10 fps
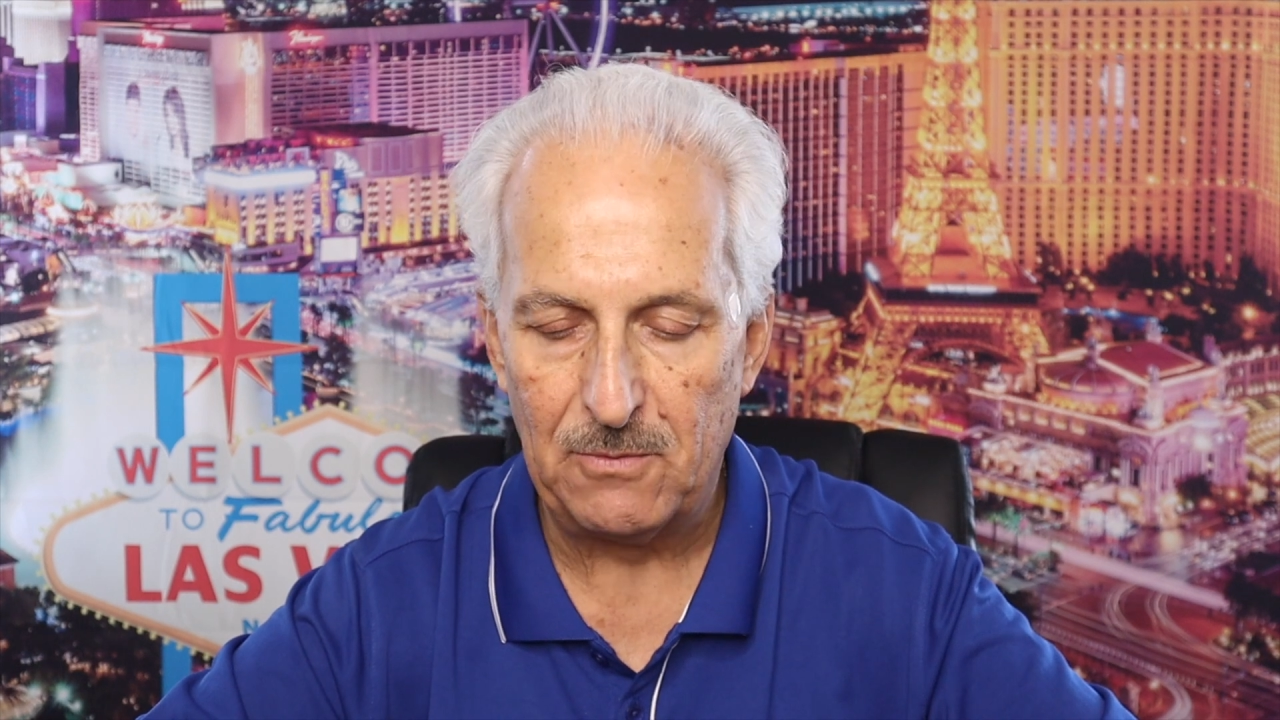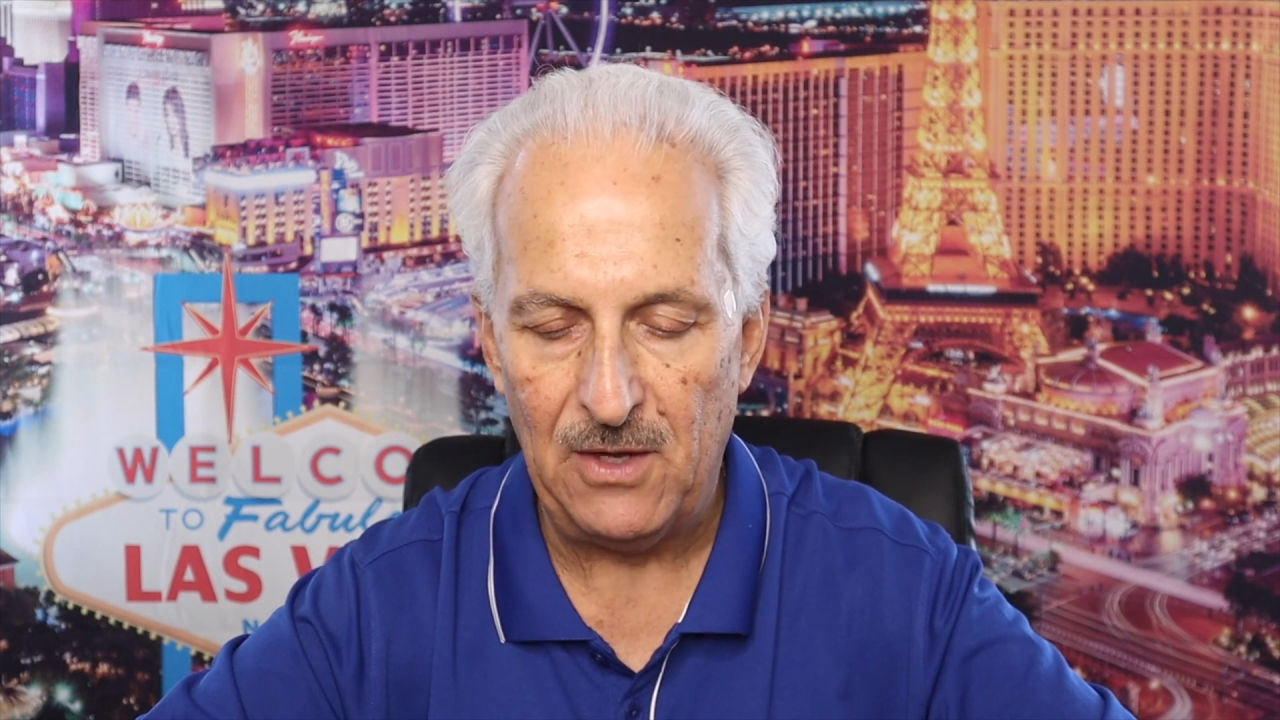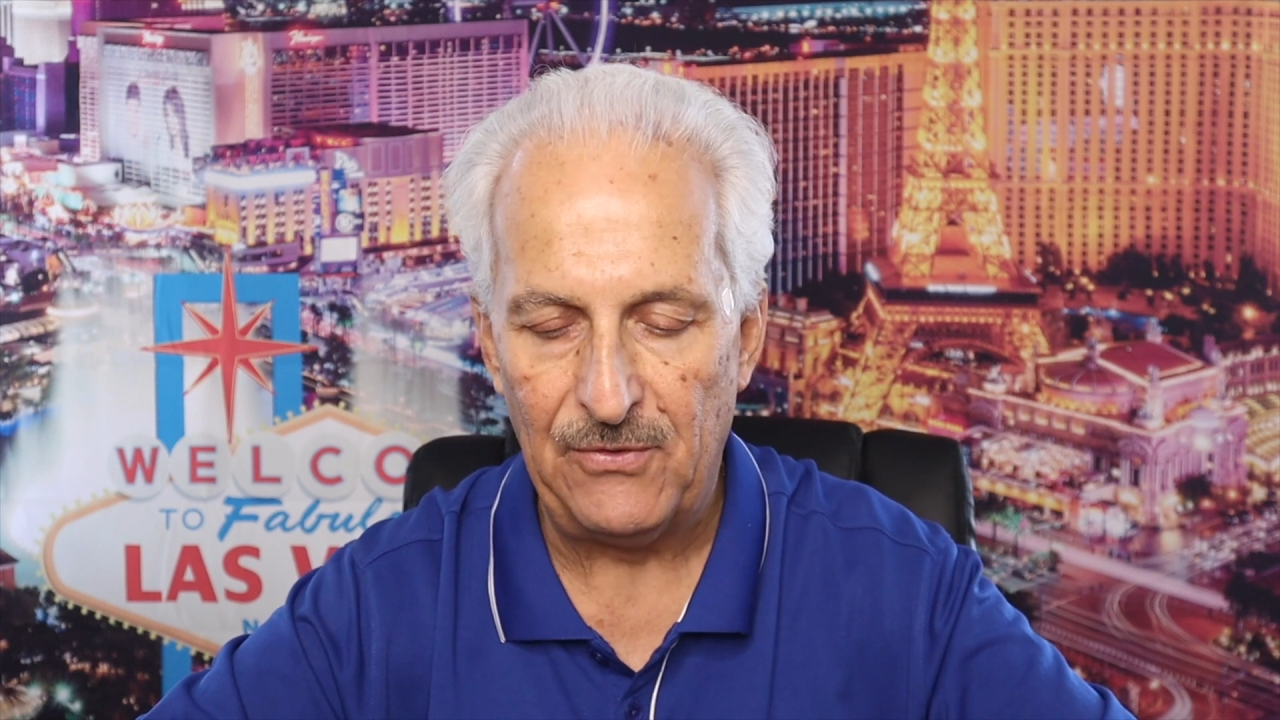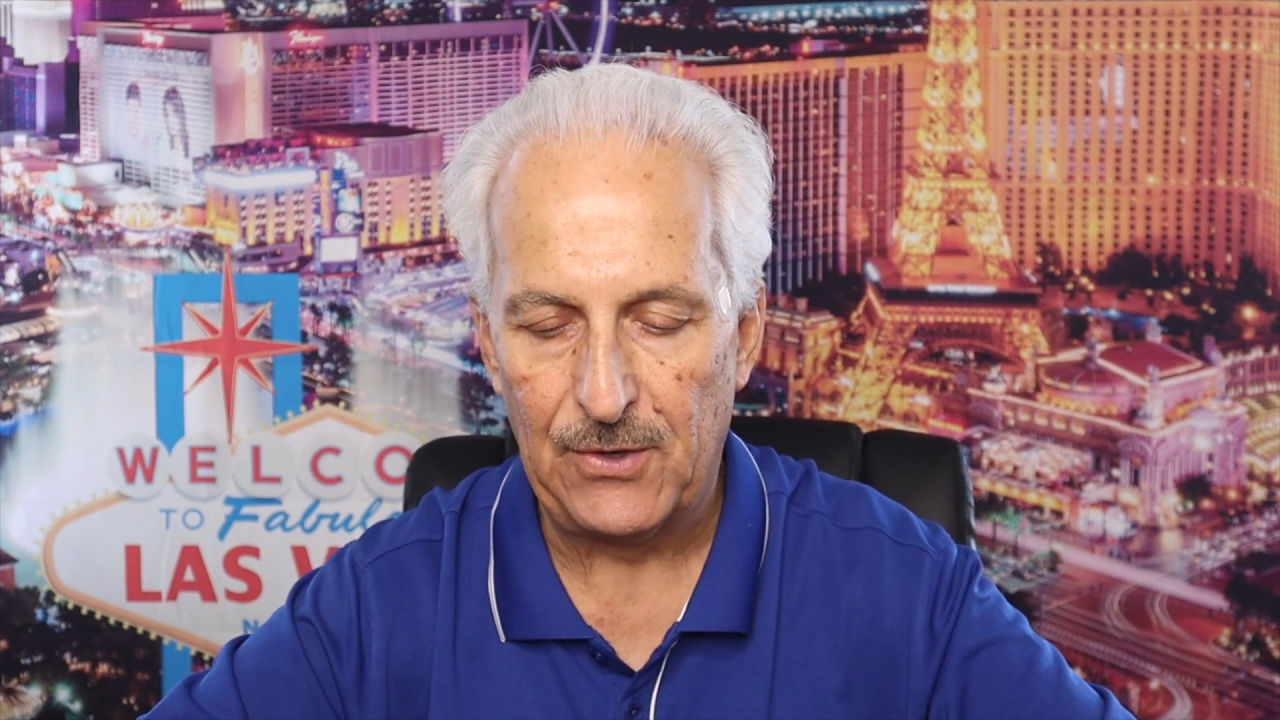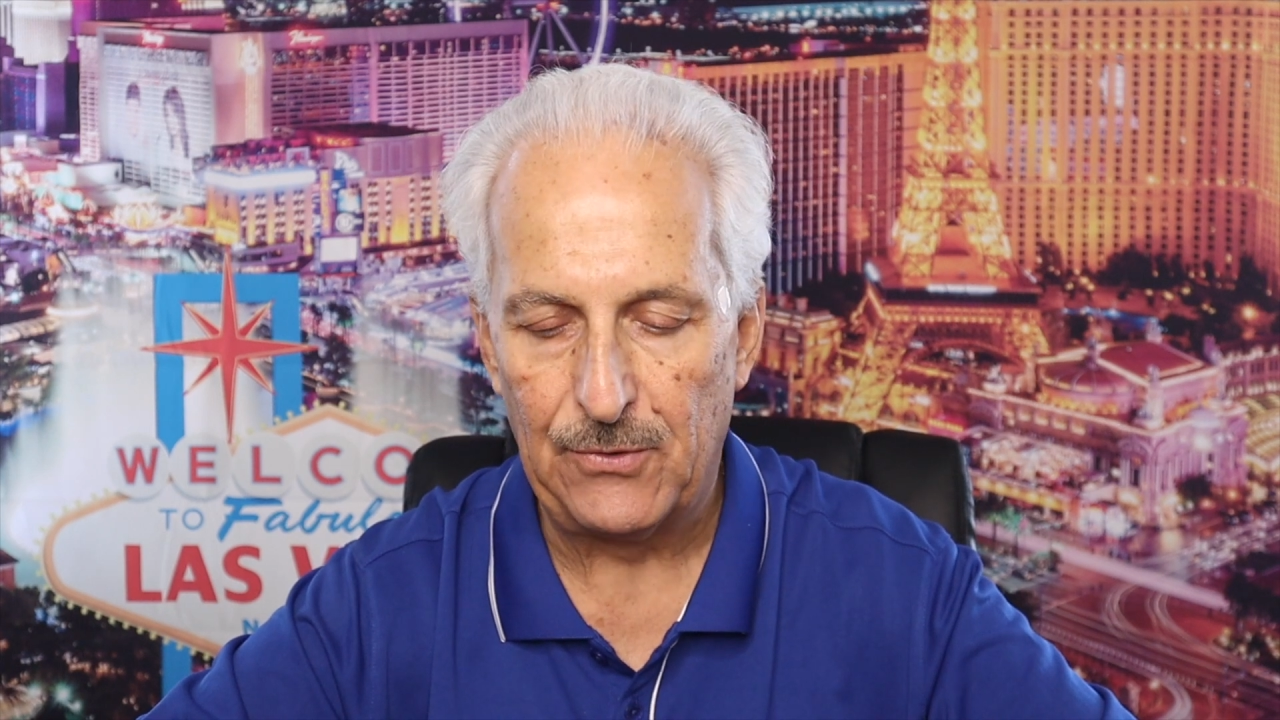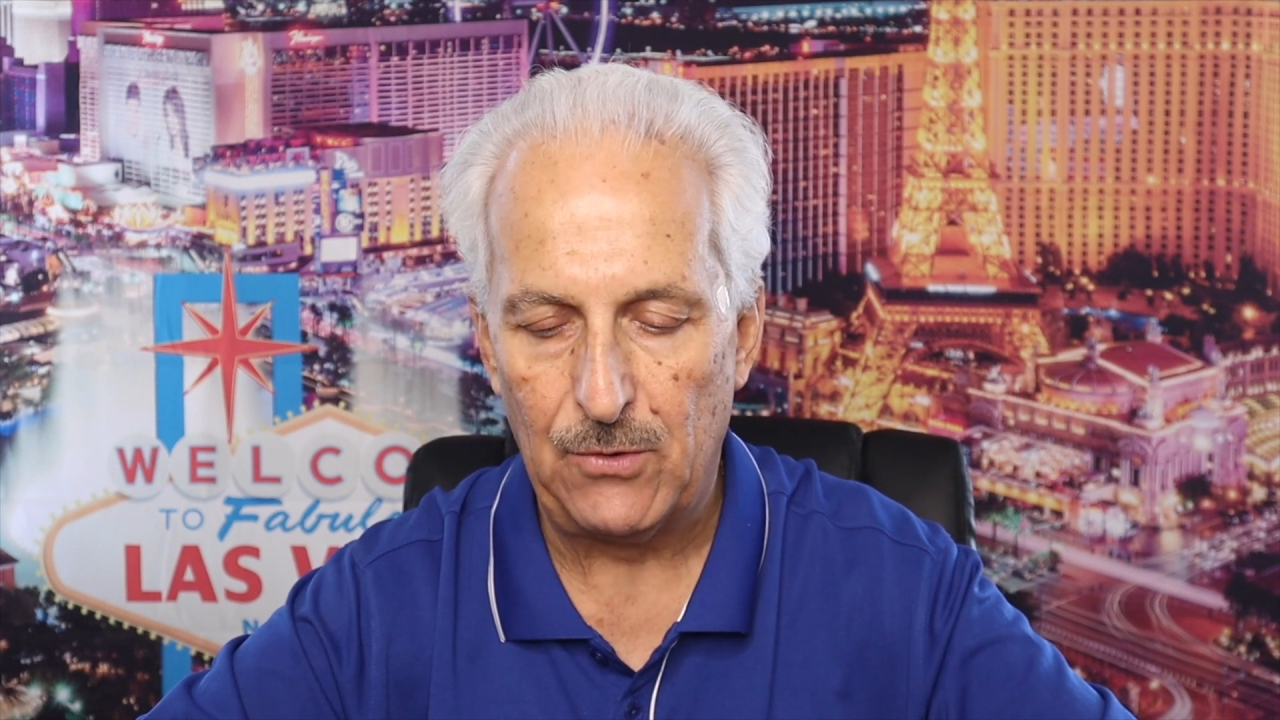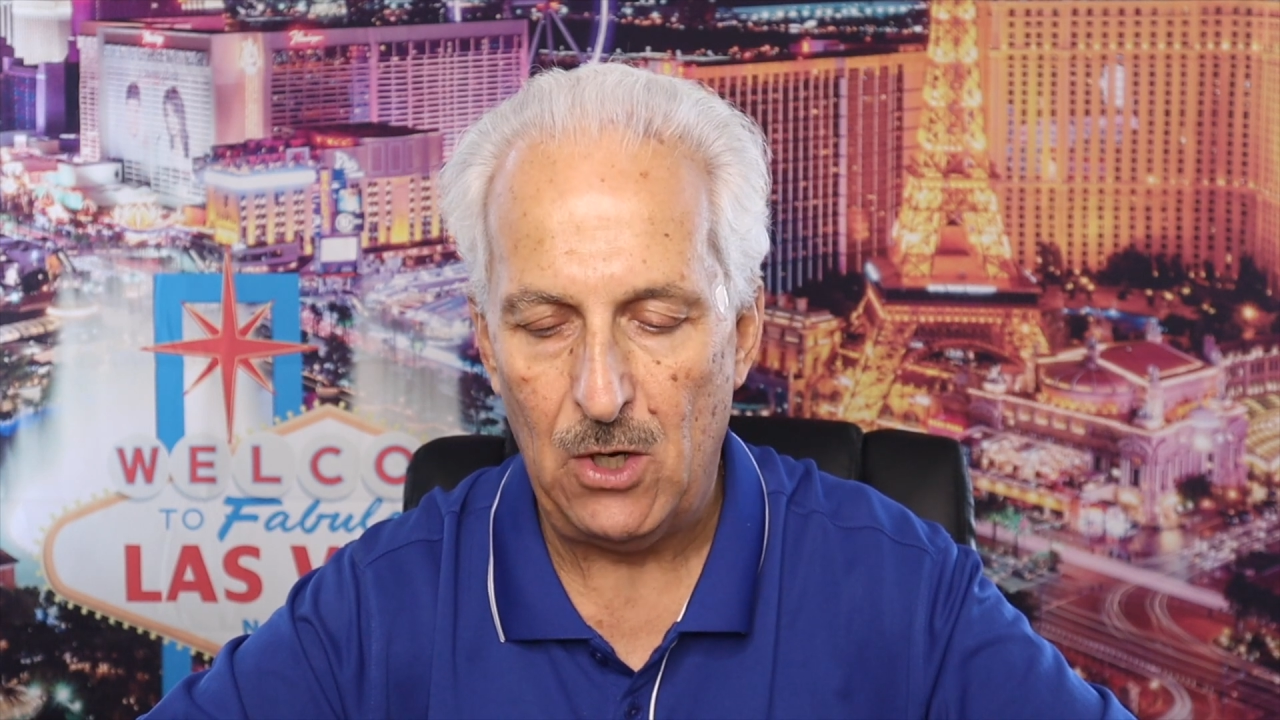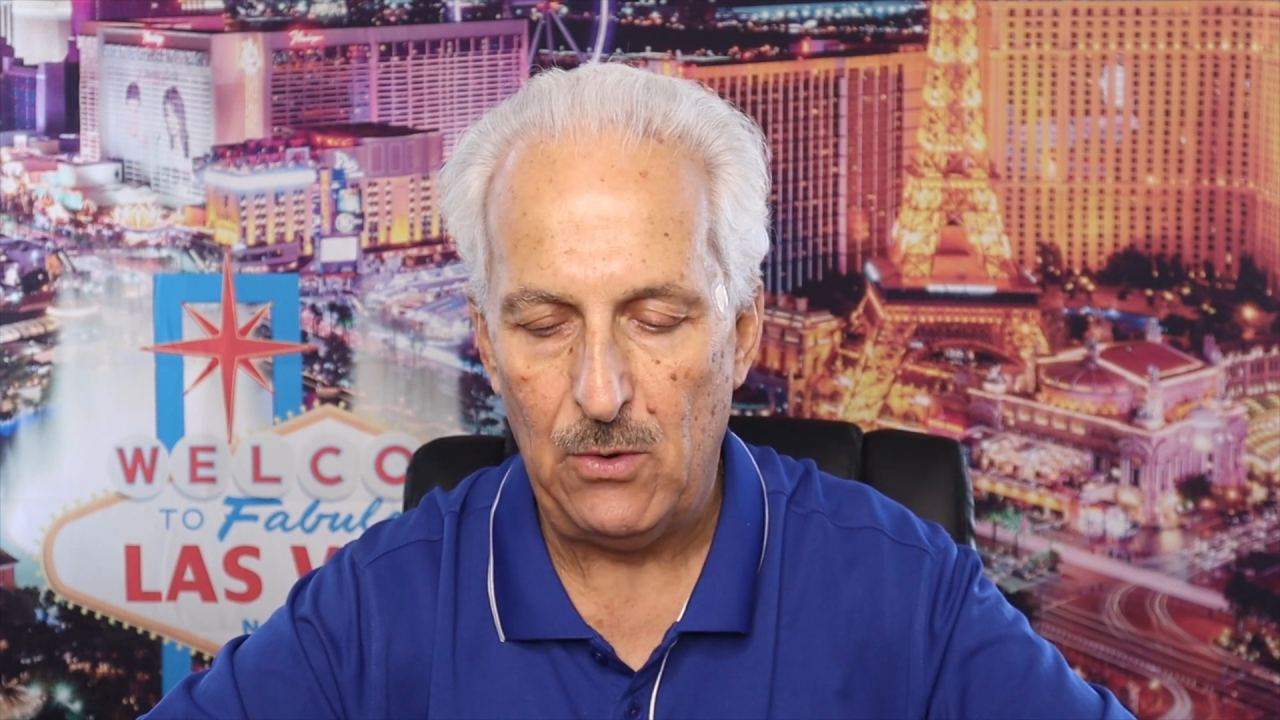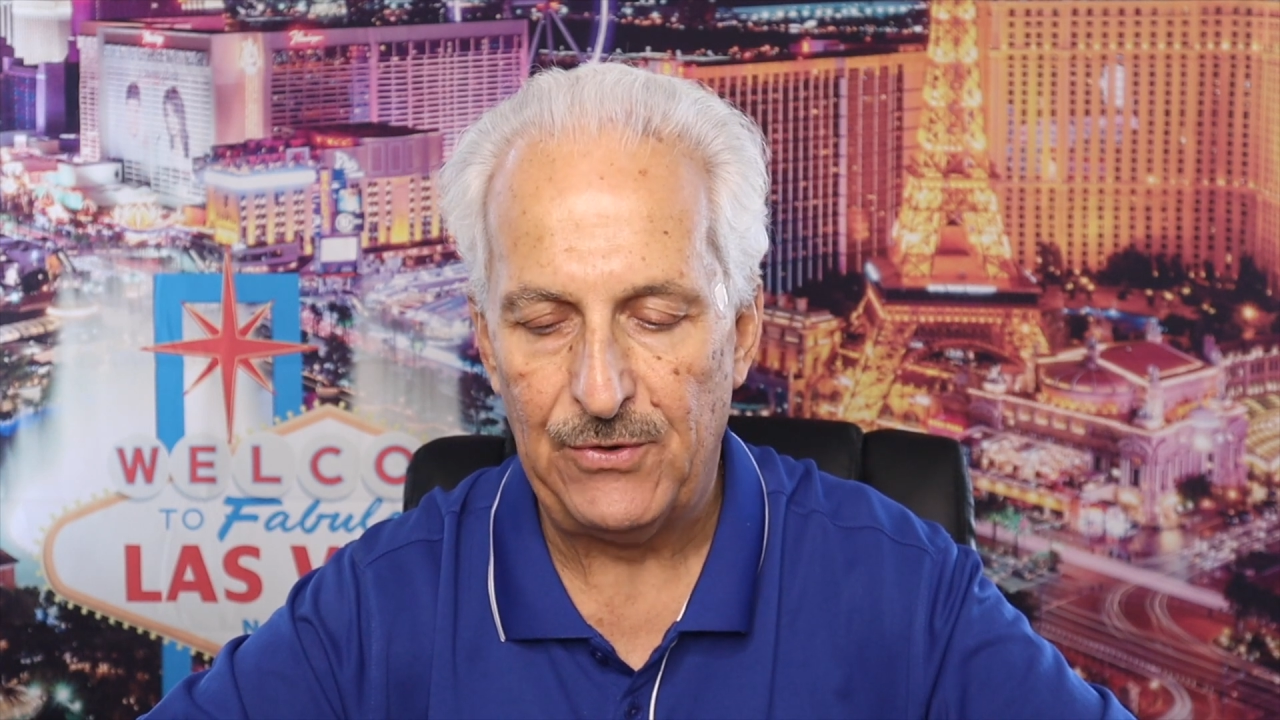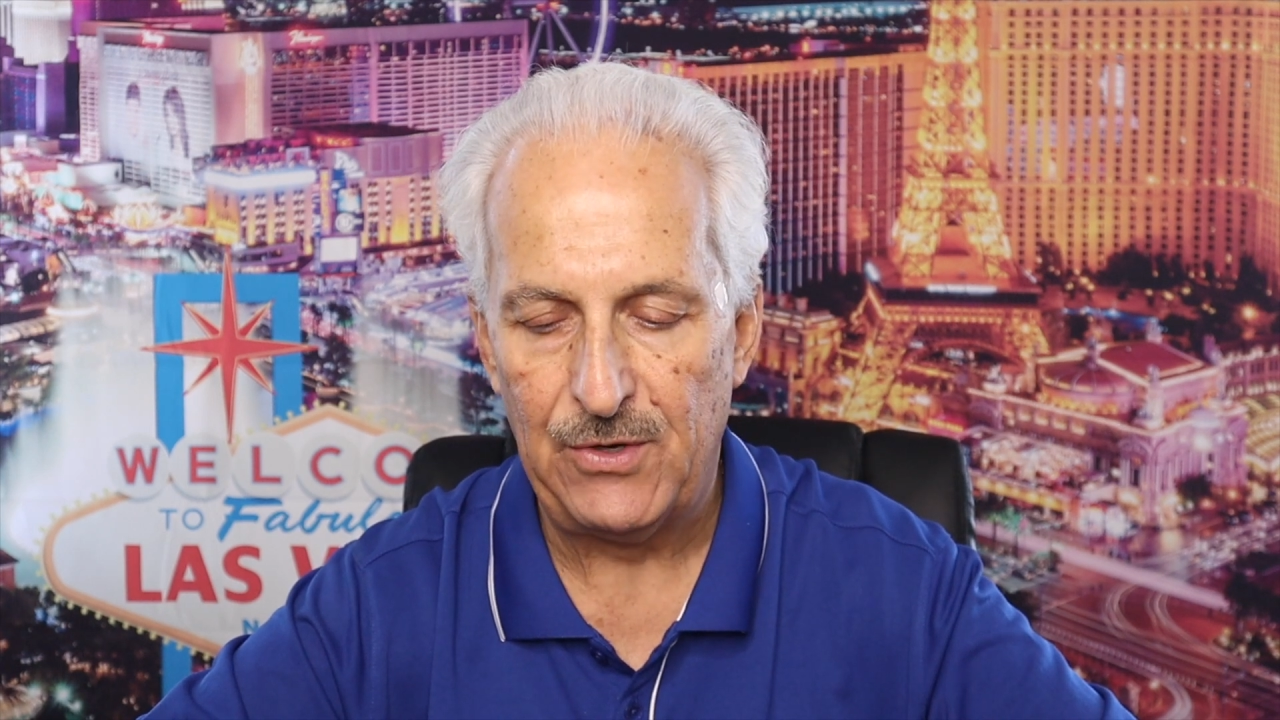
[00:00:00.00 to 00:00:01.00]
month in a row with